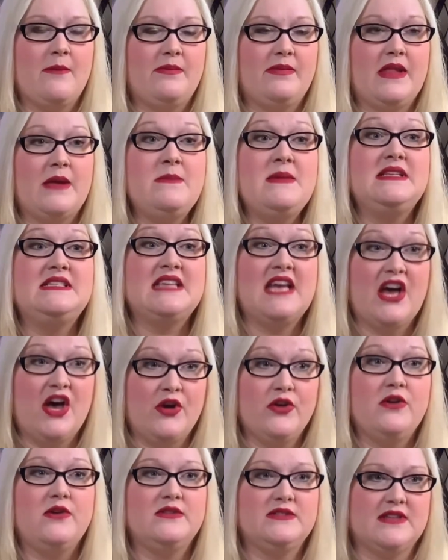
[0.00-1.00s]
let me tell
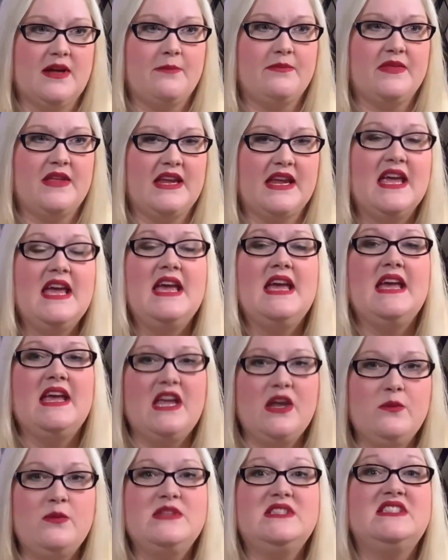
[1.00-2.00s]
you something.
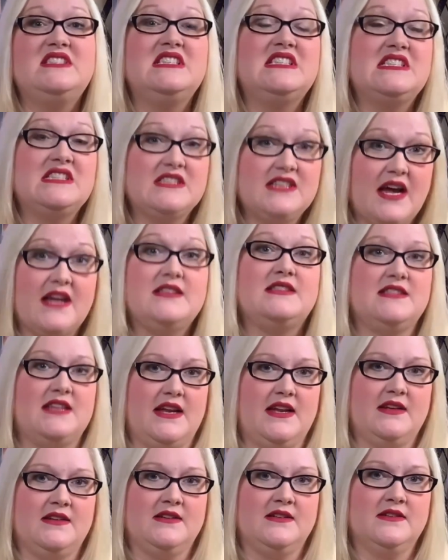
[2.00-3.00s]
It was disgusting.
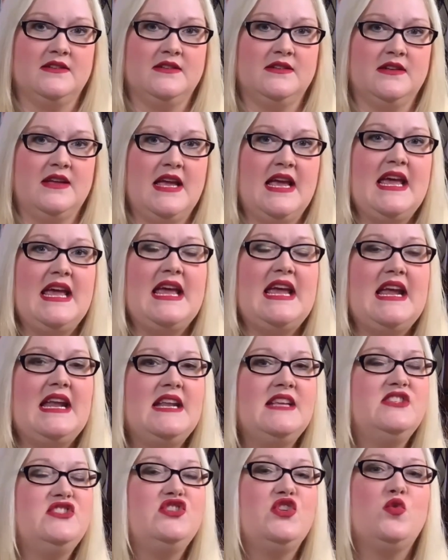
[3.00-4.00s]
It
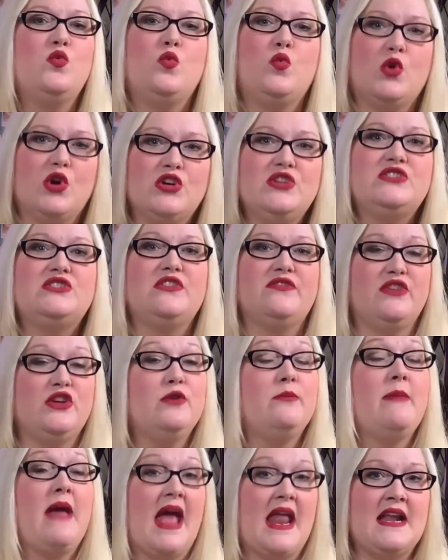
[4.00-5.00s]
is the worst of
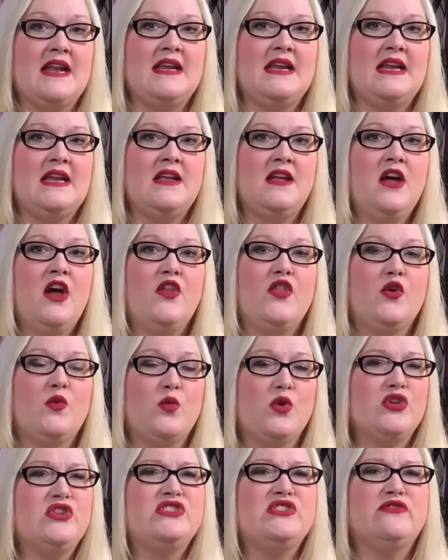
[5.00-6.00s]
humanity, the
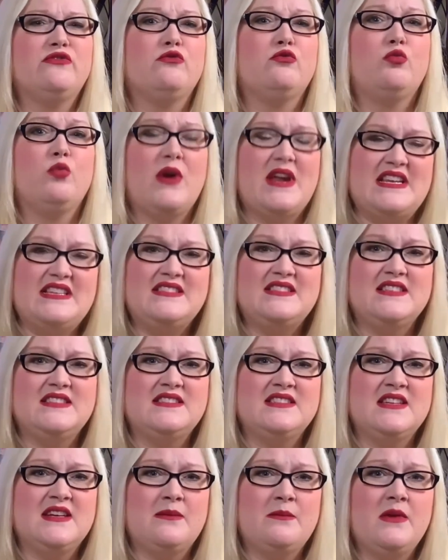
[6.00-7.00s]
worst of
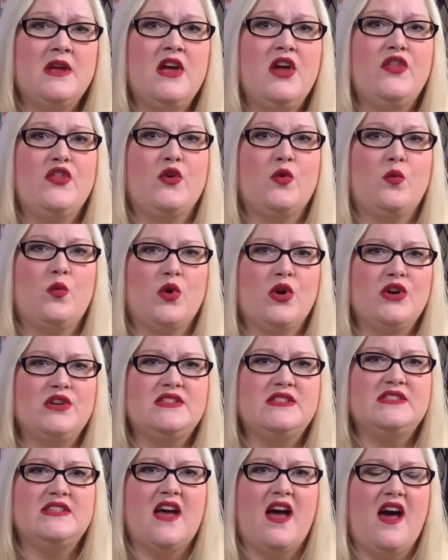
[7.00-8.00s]
racism, the
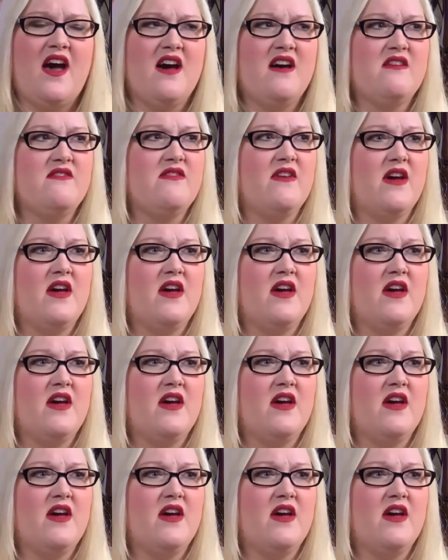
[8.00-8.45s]
worst of